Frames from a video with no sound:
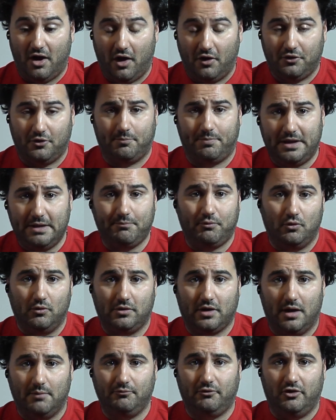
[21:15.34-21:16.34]
other people will
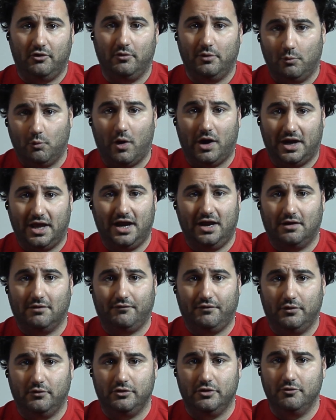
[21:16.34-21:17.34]
come to you and want to
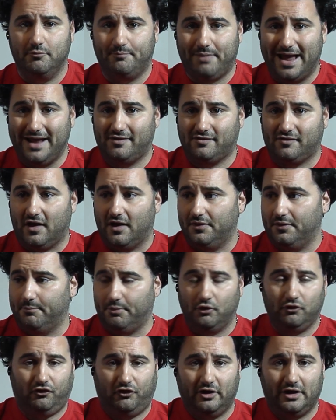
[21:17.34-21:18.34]
interview you based on the
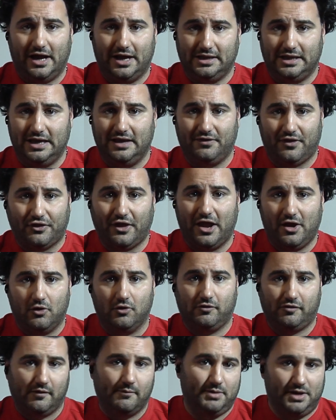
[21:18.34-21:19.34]
bullshit idea that they
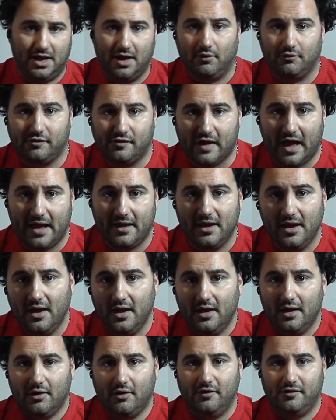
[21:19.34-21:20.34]
heard somebody else say.
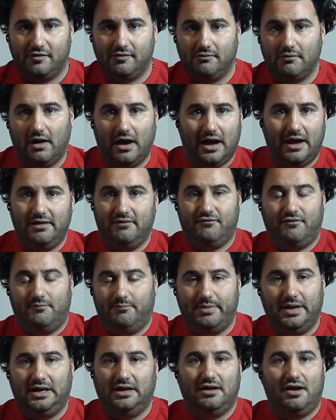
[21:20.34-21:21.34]
Because I've
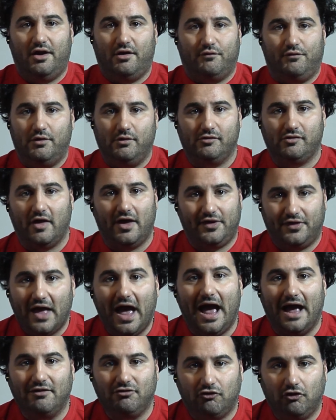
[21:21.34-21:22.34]
been in interviews like
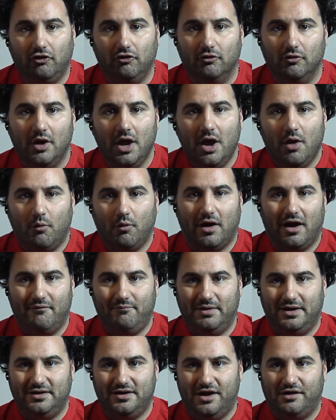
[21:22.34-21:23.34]
that, too, where I've been in